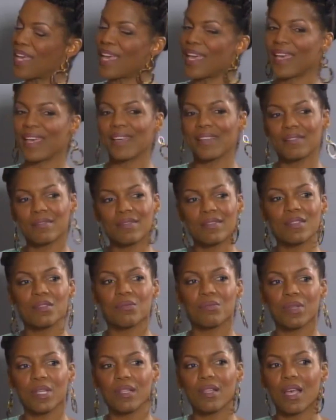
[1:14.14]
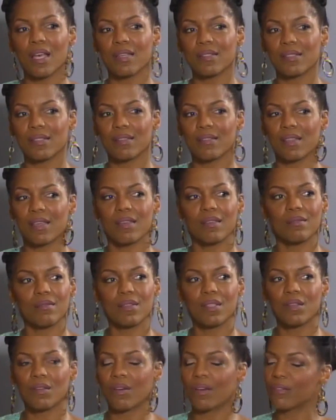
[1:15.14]
and realizing that,
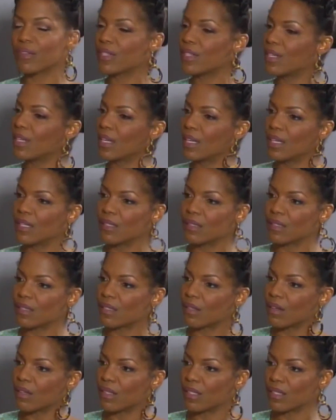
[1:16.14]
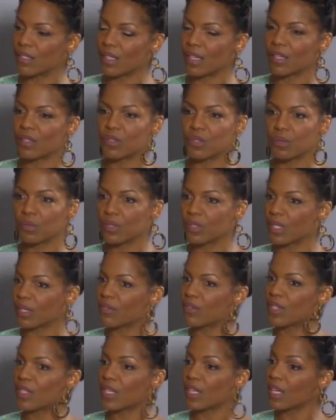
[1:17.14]
you know, everything ends on this side of Jordan,
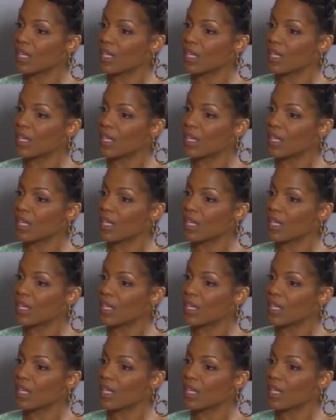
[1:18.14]
everything